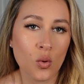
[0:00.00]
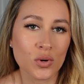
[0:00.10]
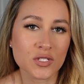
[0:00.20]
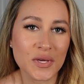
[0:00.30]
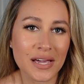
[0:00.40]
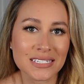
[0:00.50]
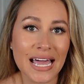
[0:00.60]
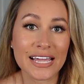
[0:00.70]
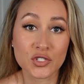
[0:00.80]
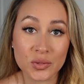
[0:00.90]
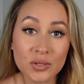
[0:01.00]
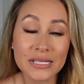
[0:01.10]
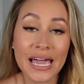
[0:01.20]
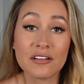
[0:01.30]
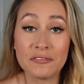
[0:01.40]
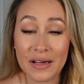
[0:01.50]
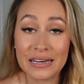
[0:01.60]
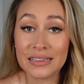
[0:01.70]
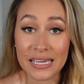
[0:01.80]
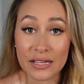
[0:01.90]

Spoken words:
was because I truly had fun in the